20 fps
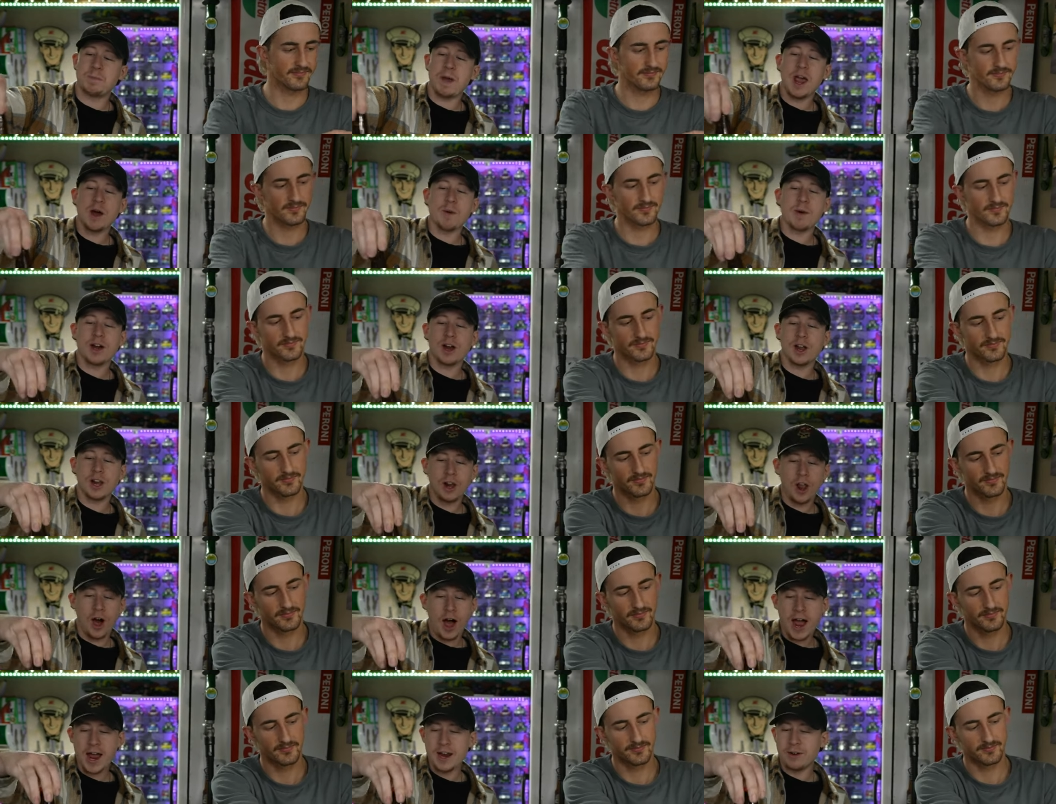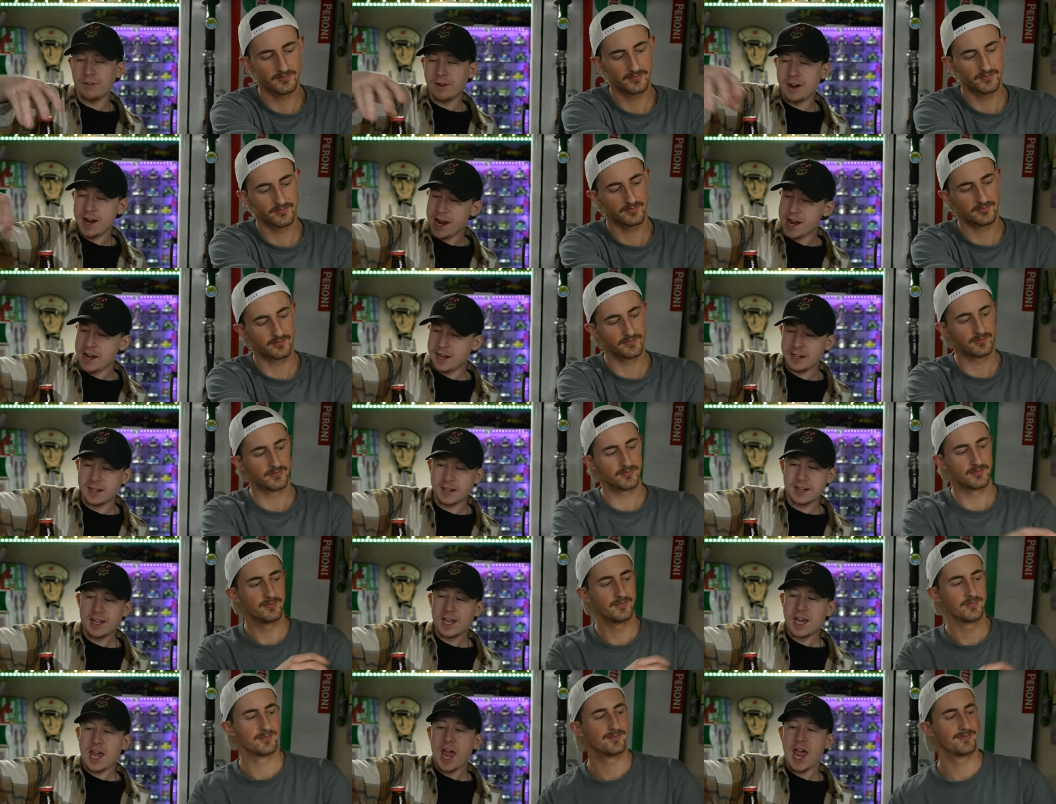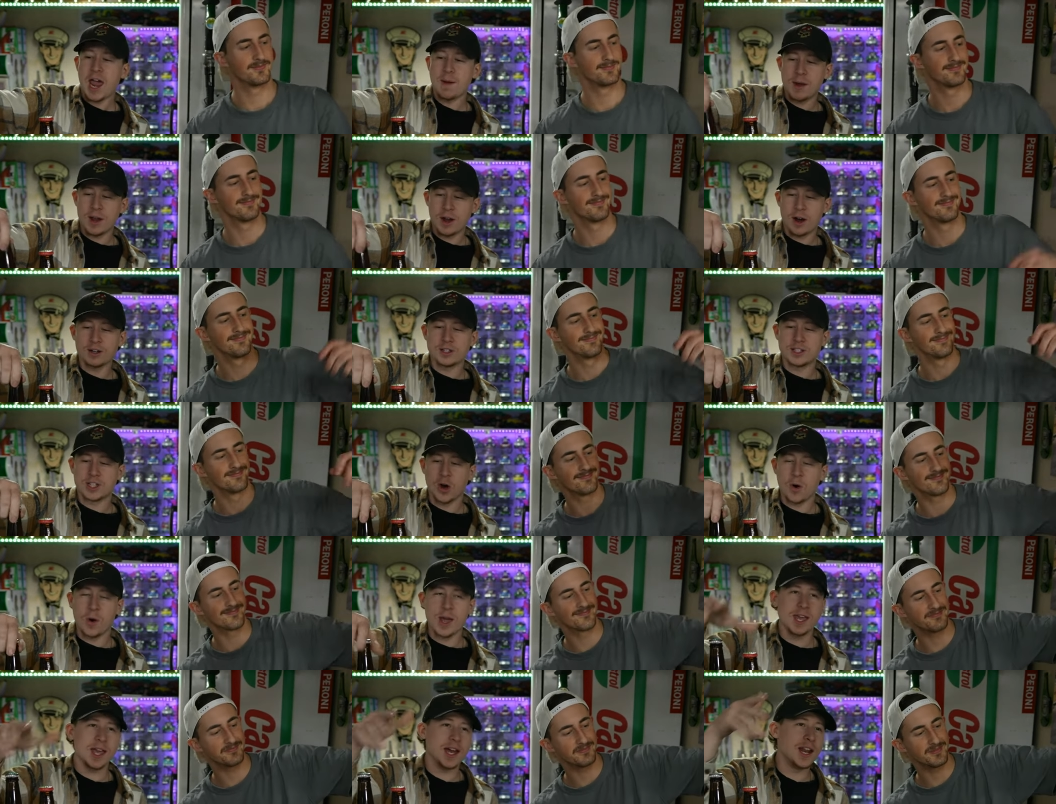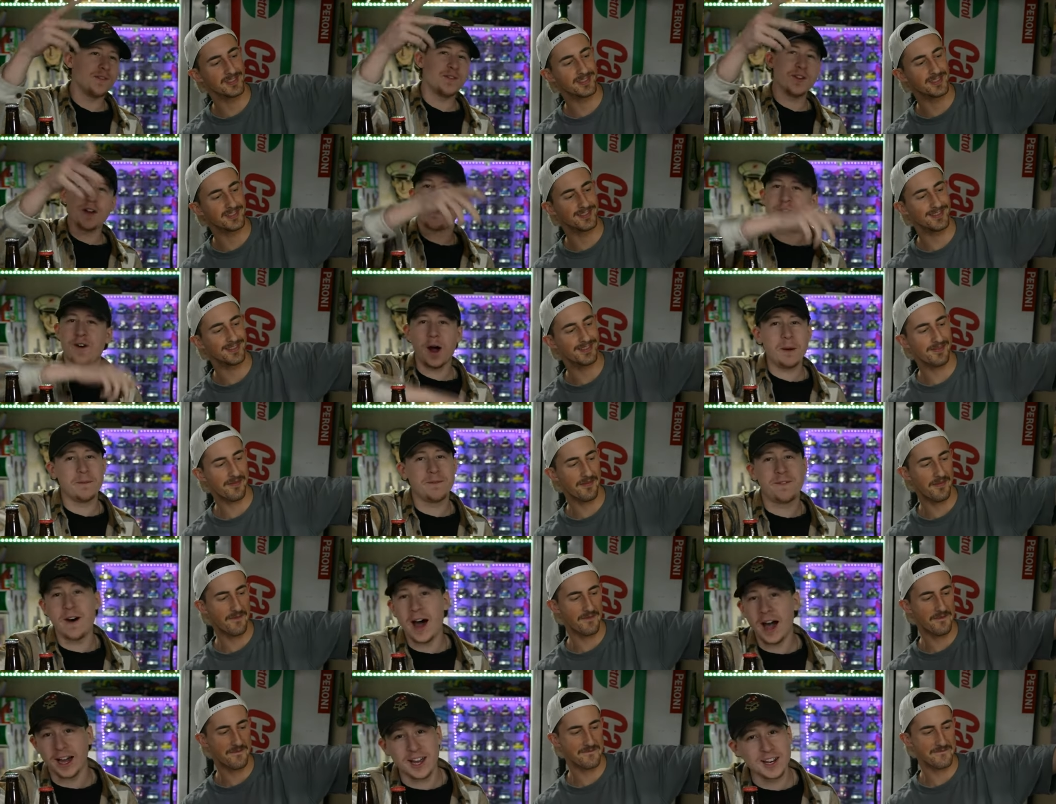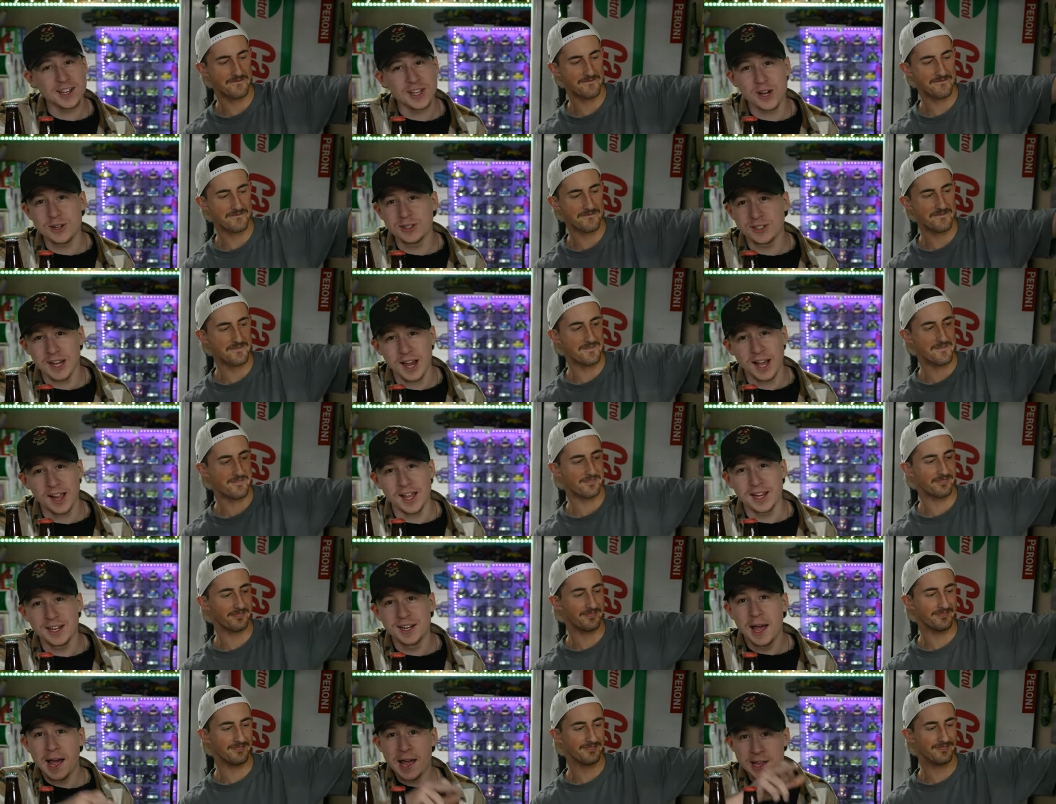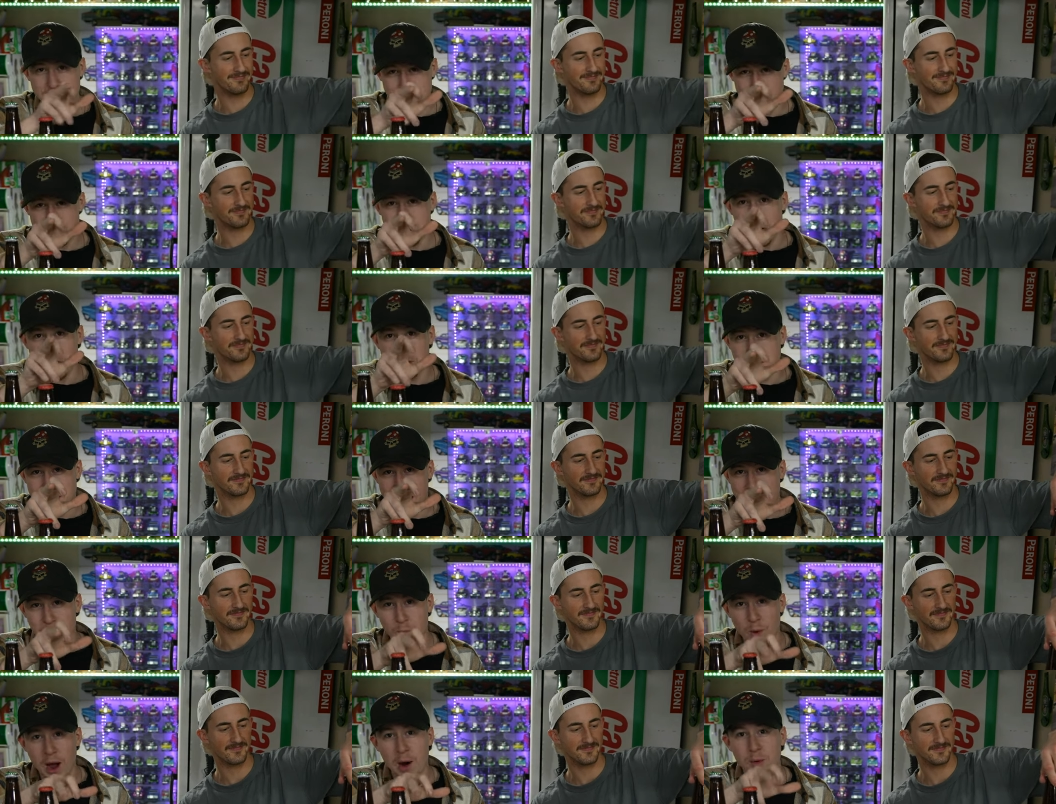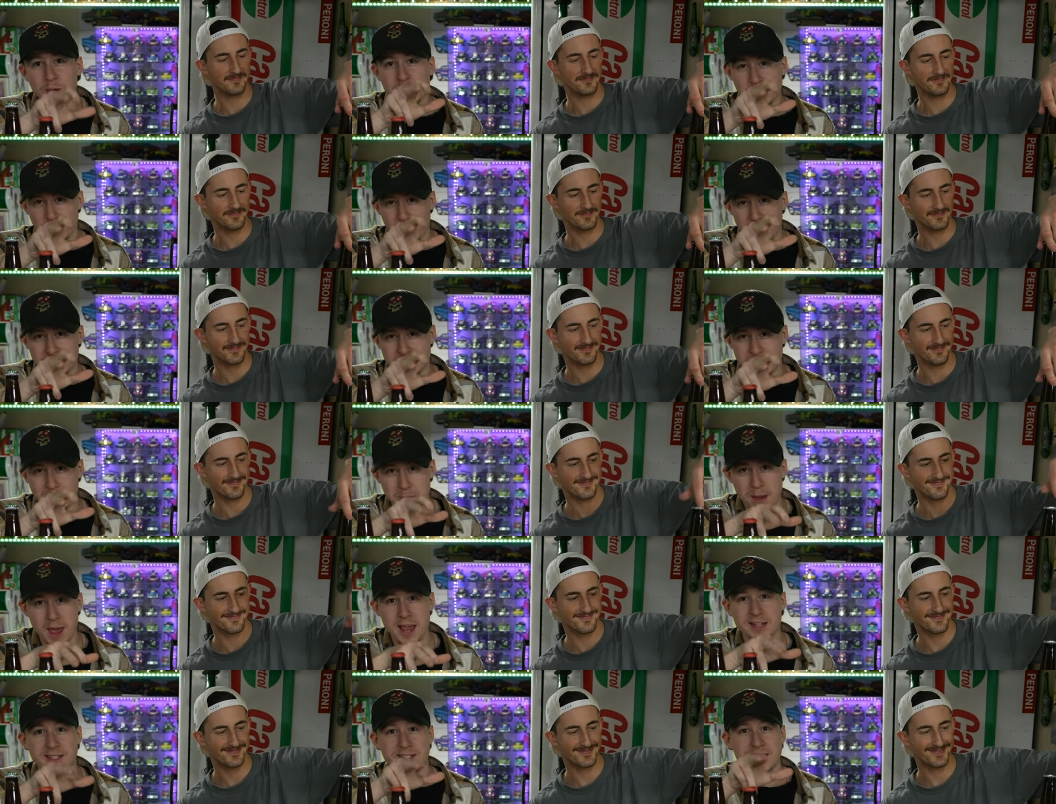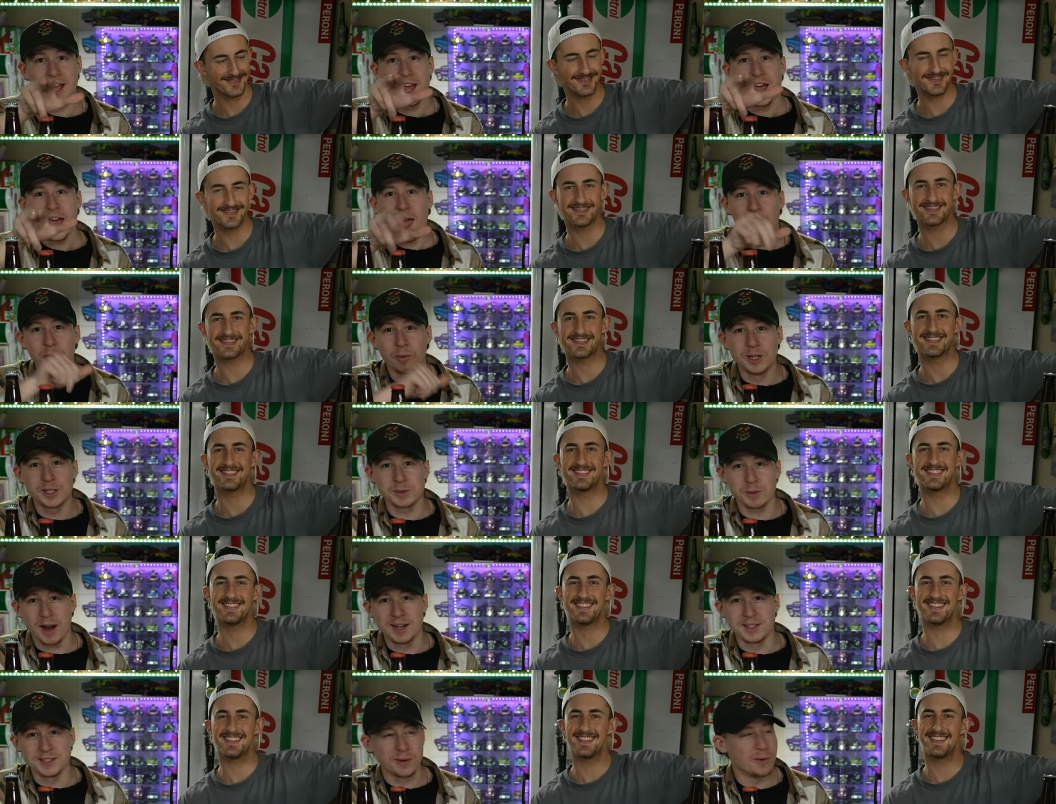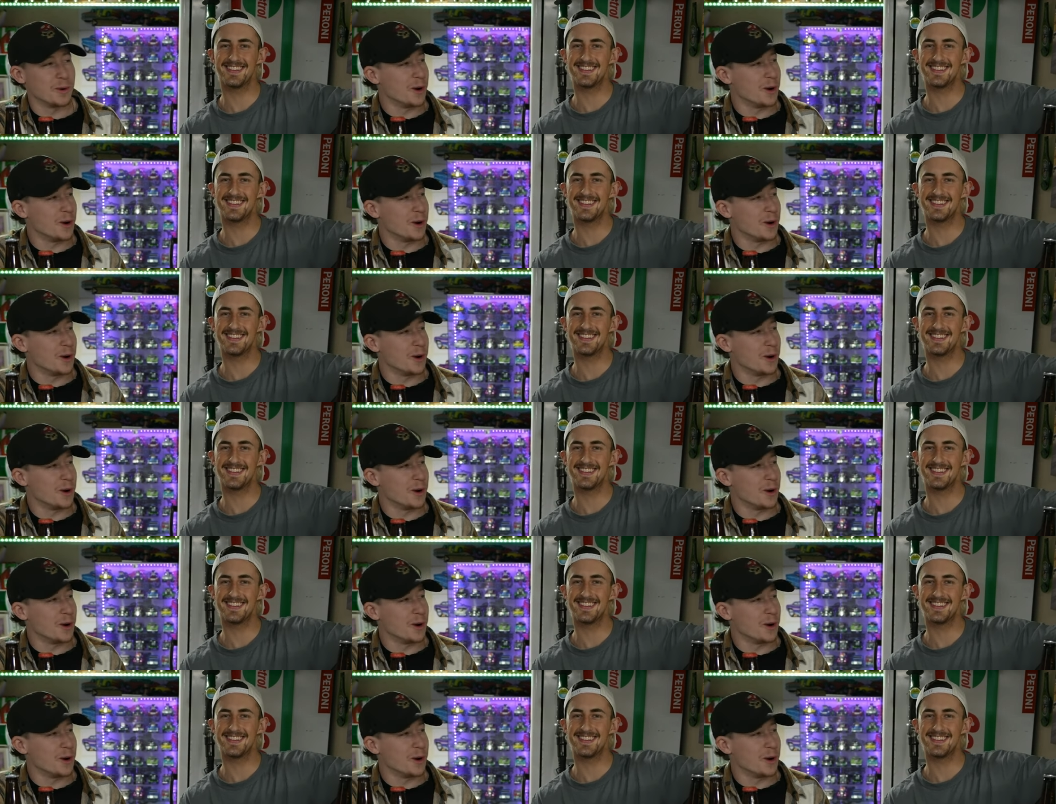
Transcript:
Speaker 1: beer, we got Lion Red, and we got Tui. And if you're from fucking New Zealand, you know damn well which one's the best and which one's the